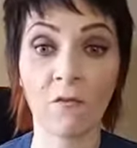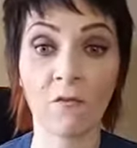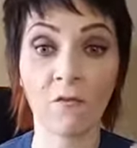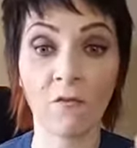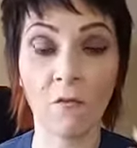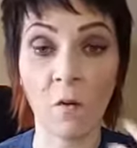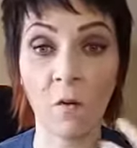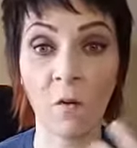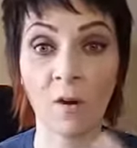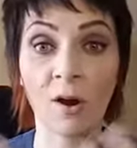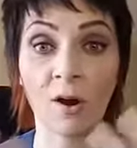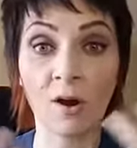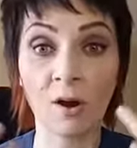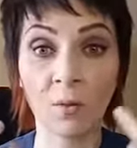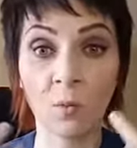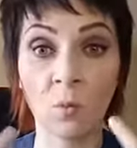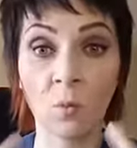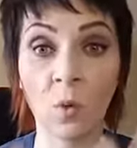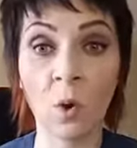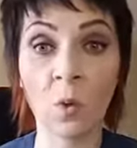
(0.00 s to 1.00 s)
for
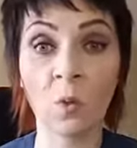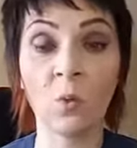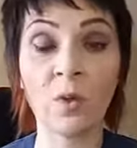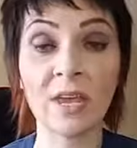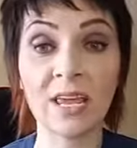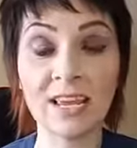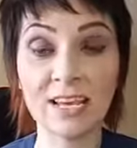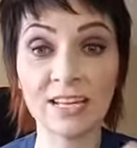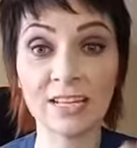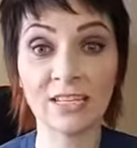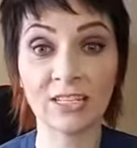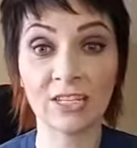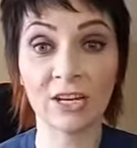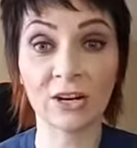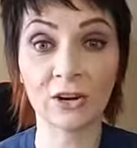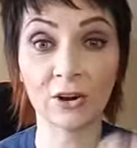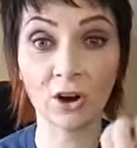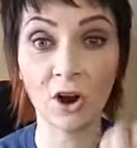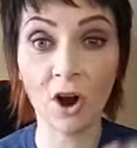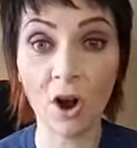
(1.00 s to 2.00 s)
what we
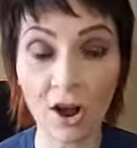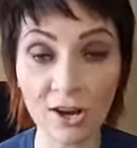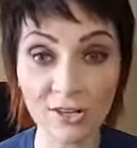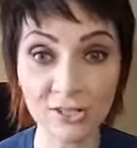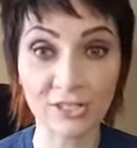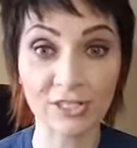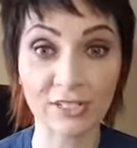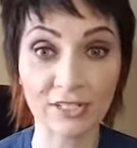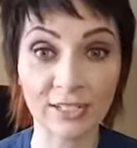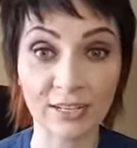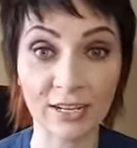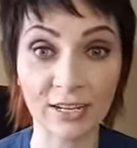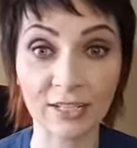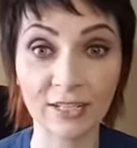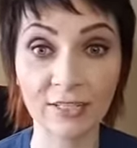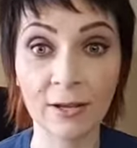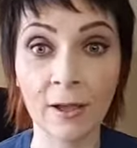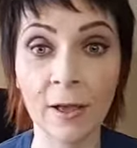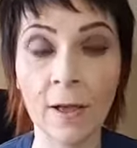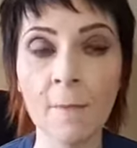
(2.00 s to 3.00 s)
consider
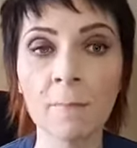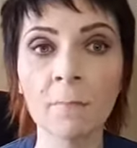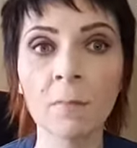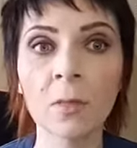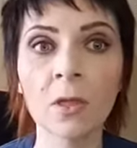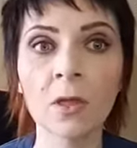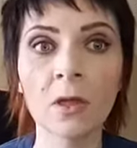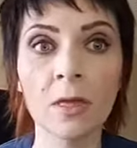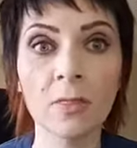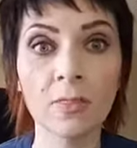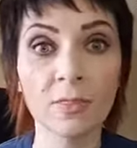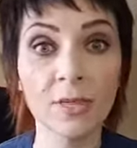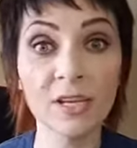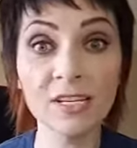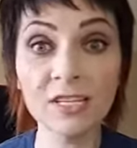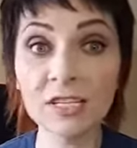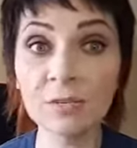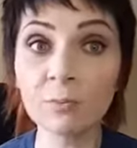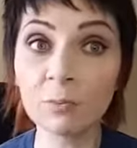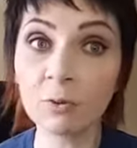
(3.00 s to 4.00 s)
consciousness.
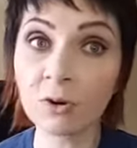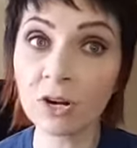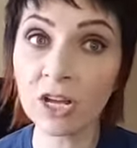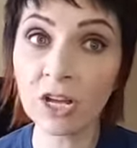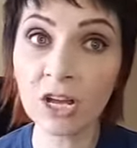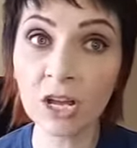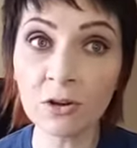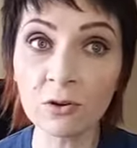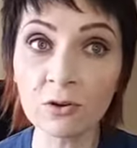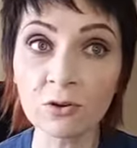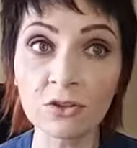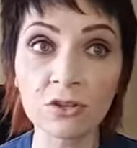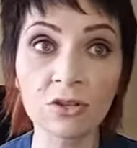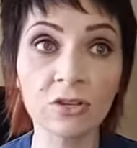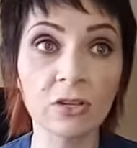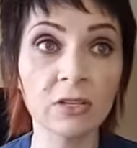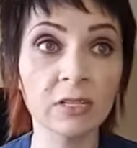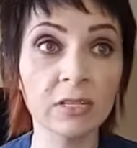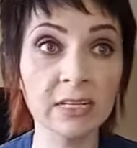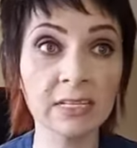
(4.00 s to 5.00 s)
This is pretty
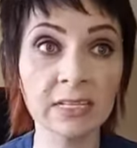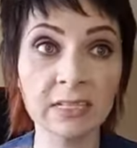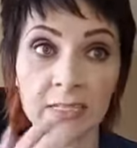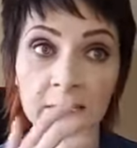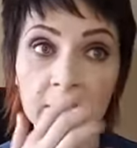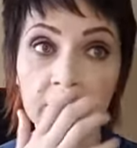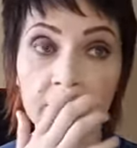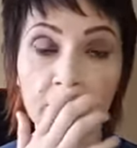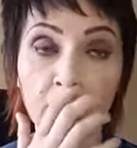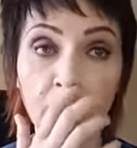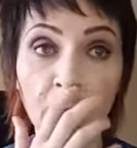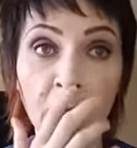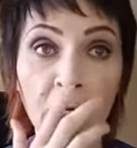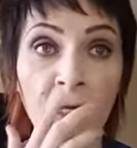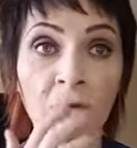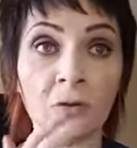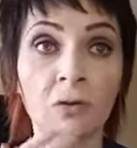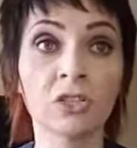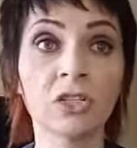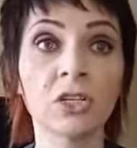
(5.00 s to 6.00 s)
huge. This is pretty
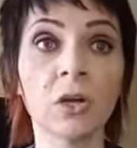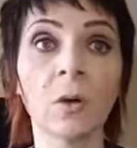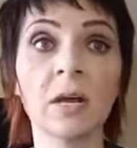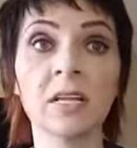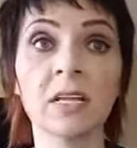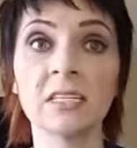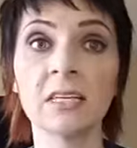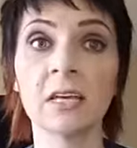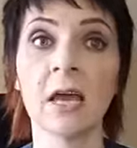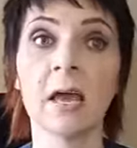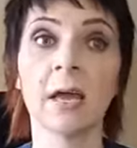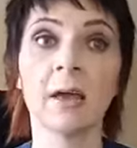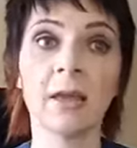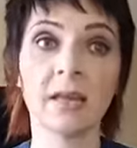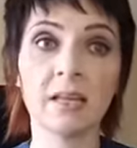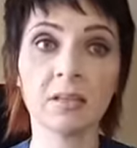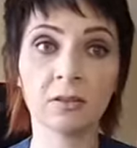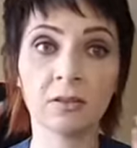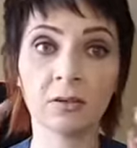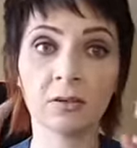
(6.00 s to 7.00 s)
huge. So
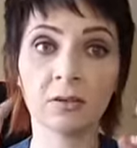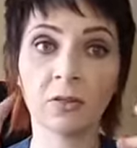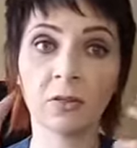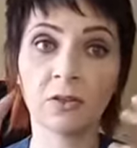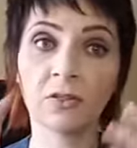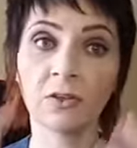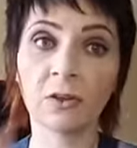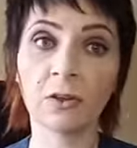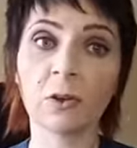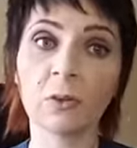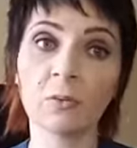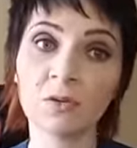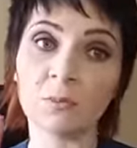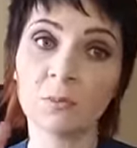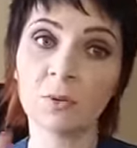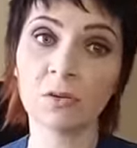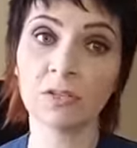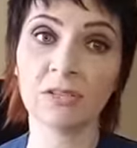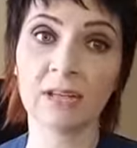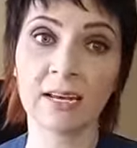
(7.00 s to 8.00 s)
the theory was
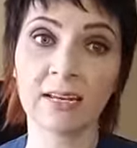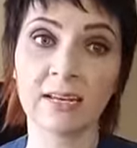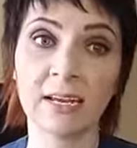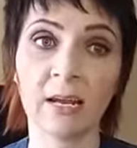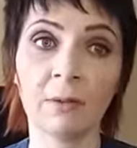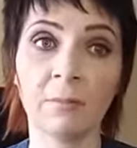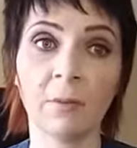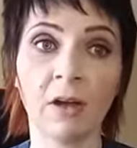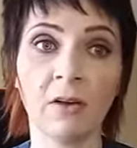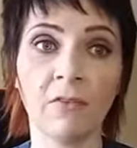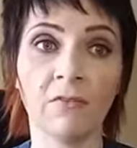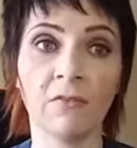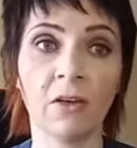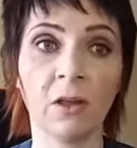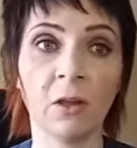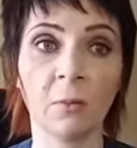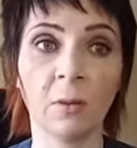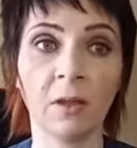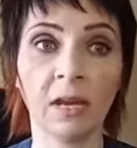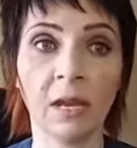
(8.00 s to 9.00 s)
presented by a
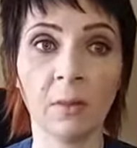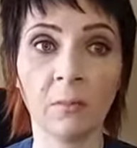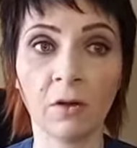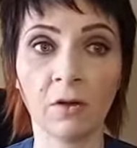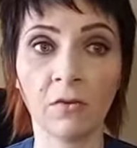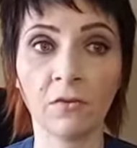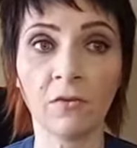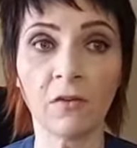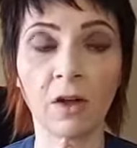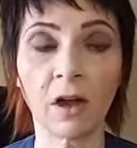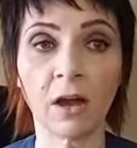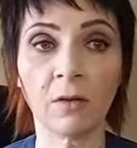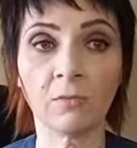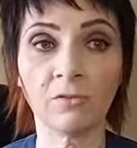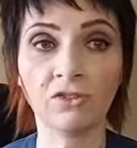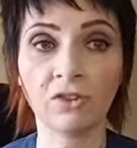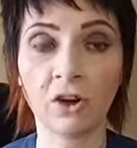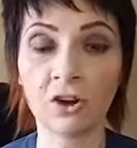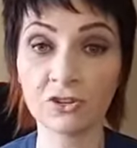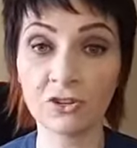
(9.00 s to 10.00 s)
fellow by the name of
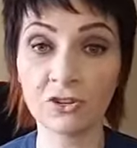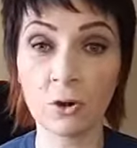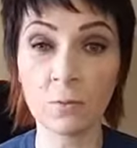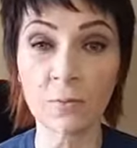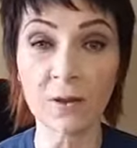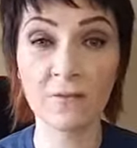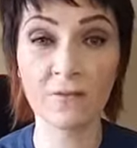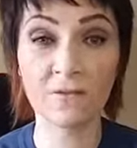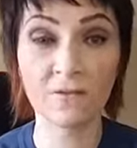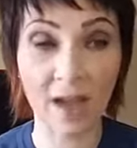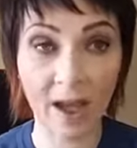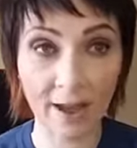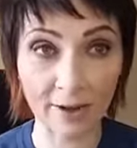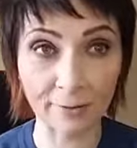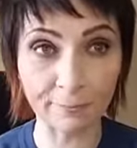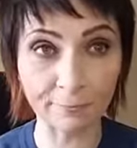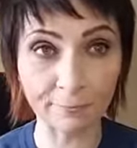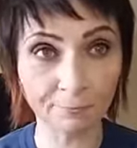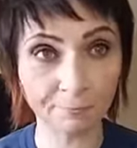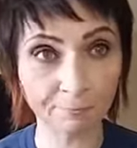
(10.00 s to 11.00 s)
John Joe
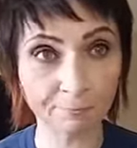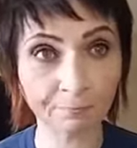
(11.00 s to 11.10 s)
McFadden